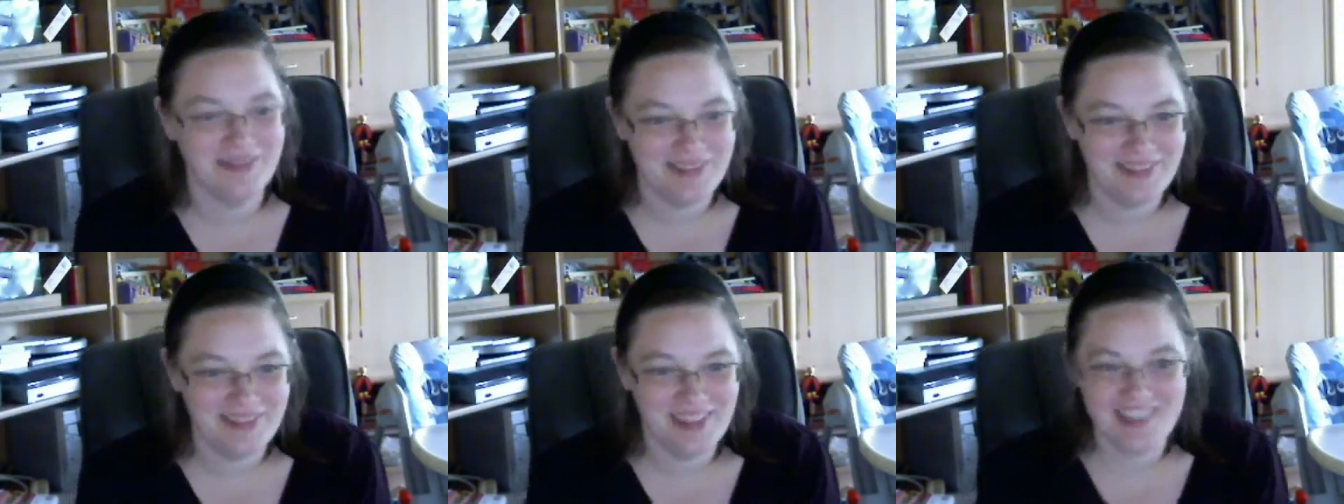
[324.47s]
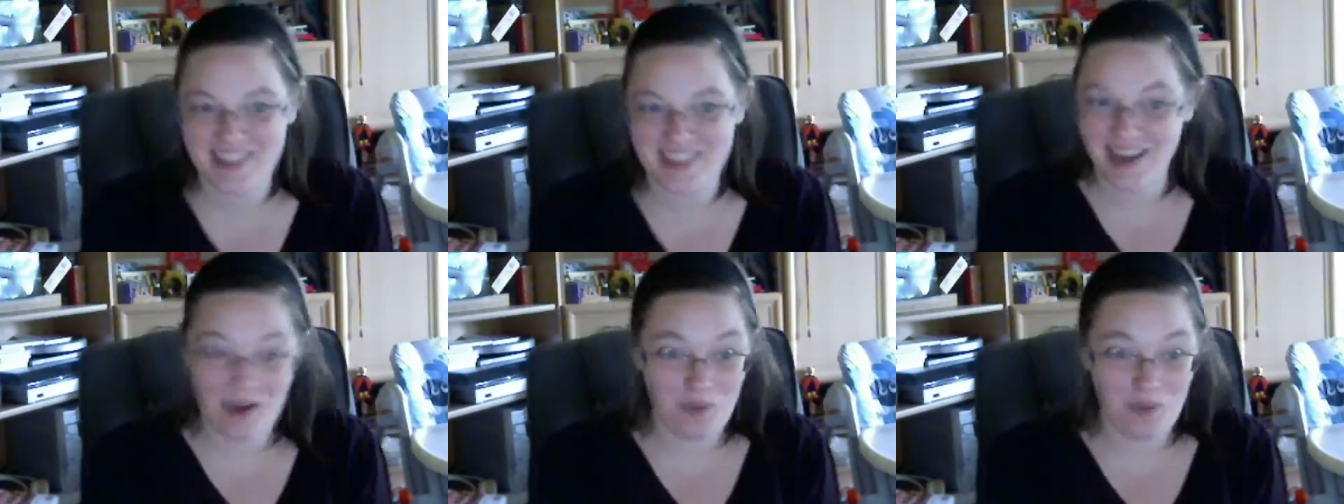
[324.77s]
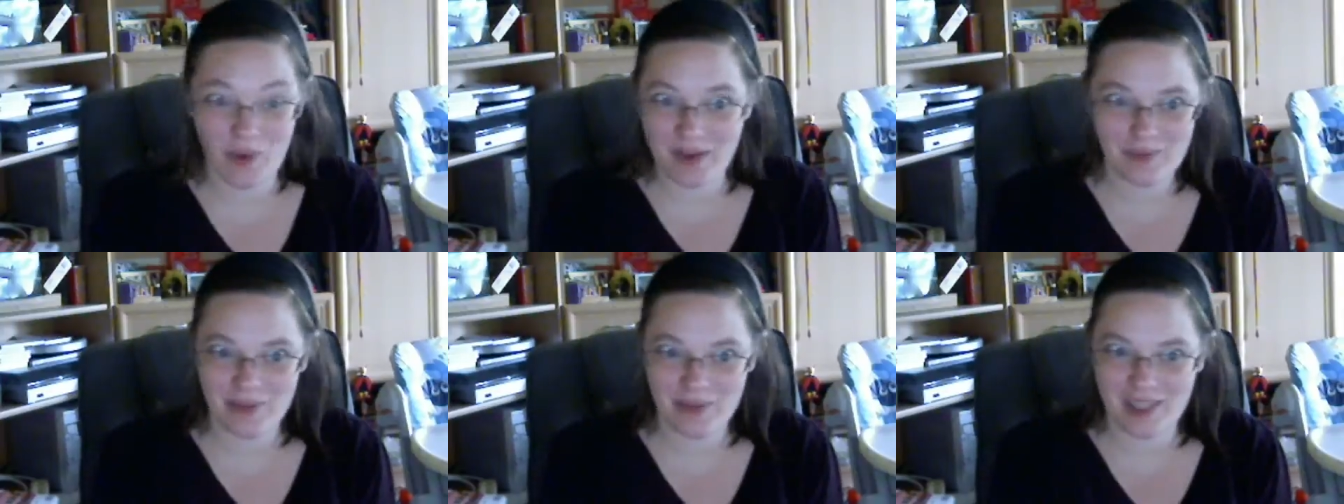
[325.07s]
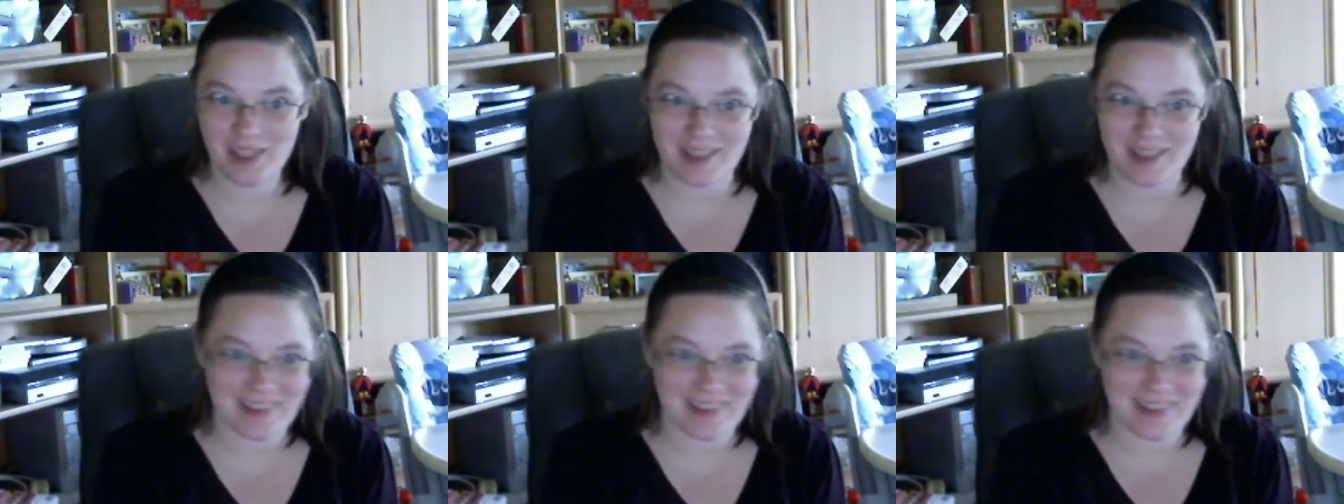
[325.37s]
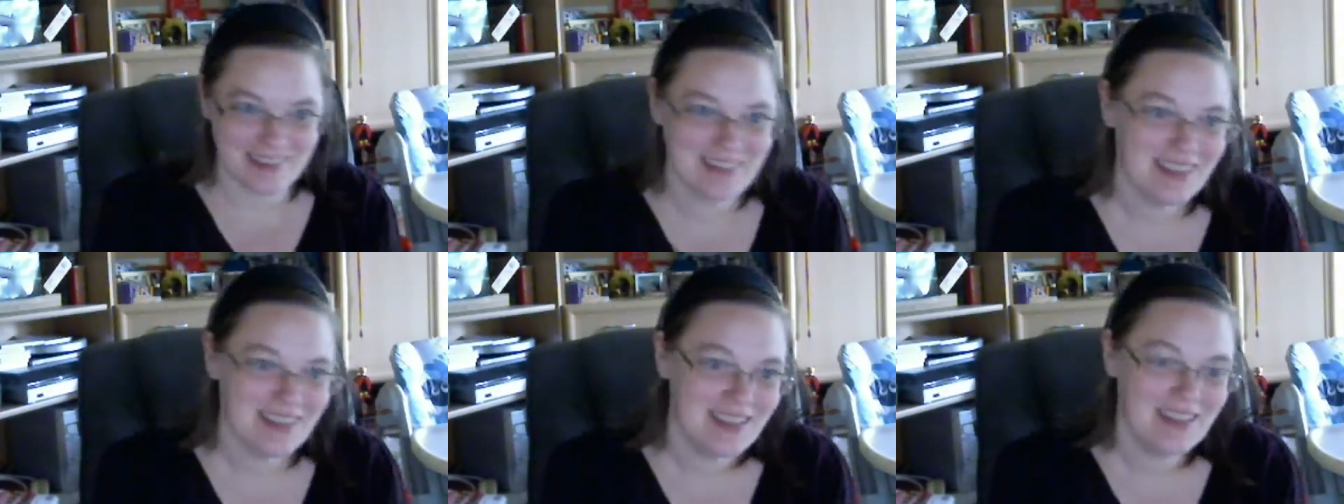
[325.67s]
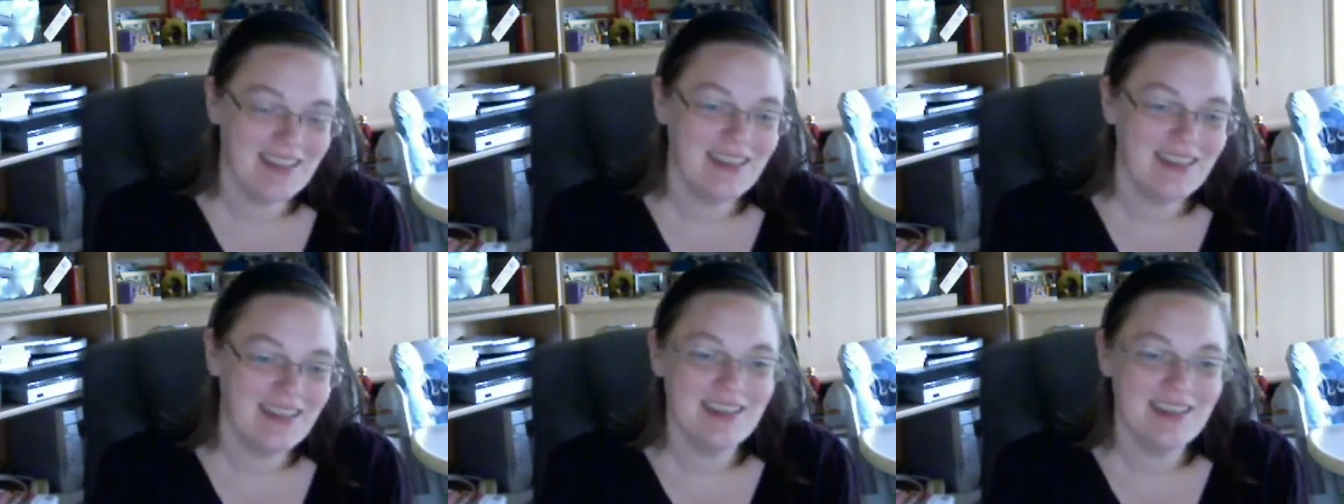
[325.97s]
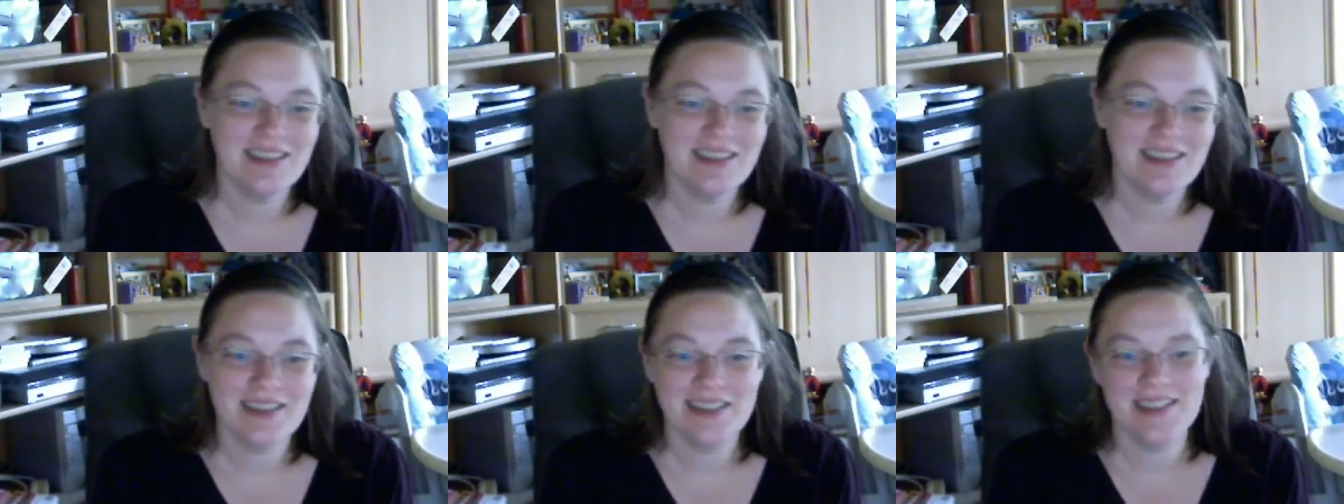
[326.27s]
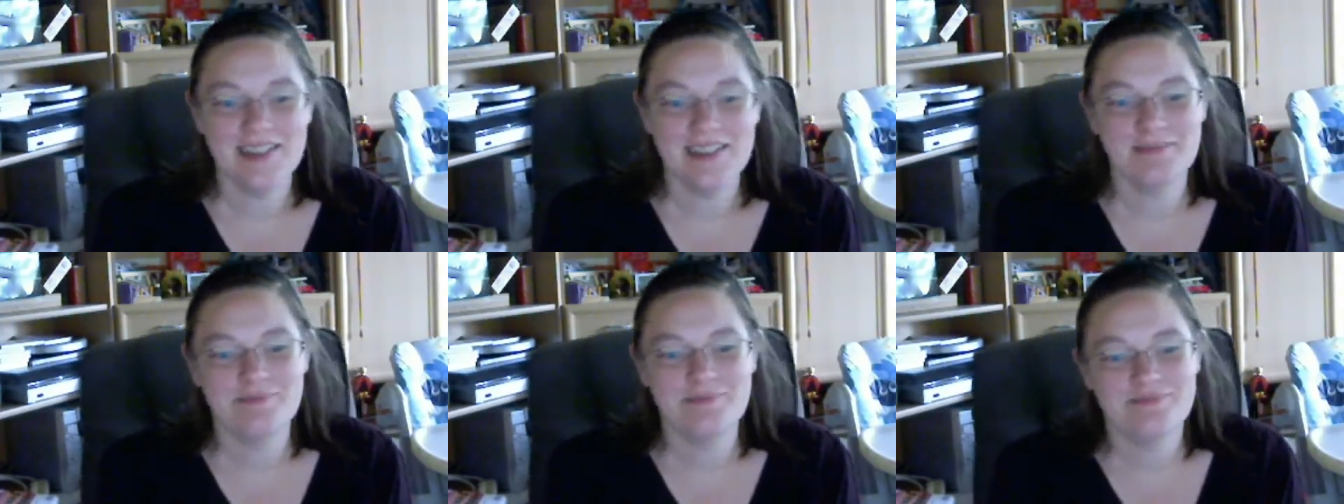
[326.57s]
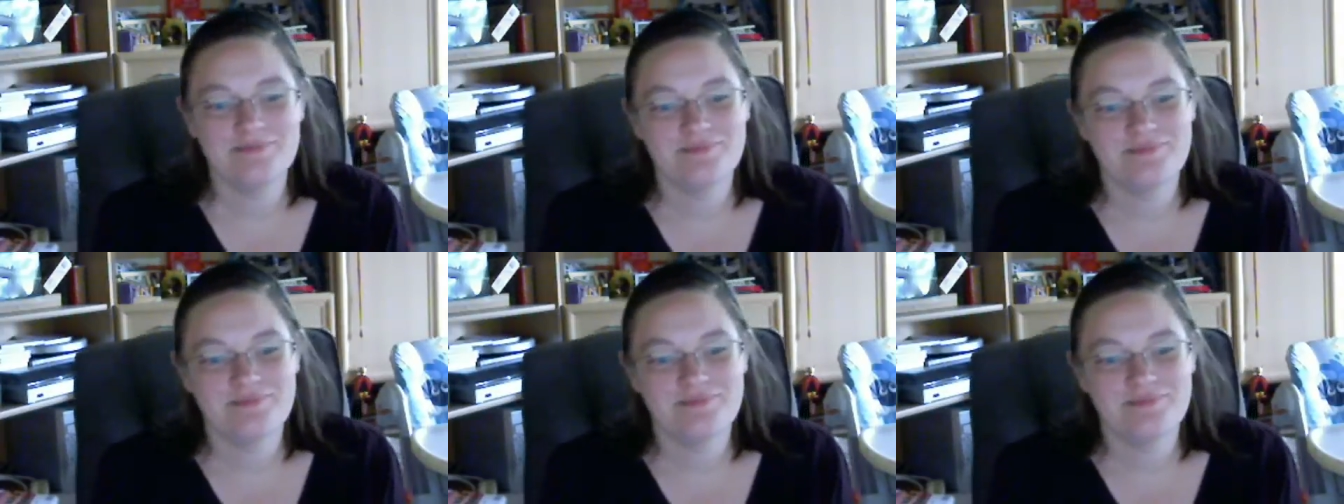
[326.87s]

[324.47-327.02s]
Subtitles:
that's not weight related. Um,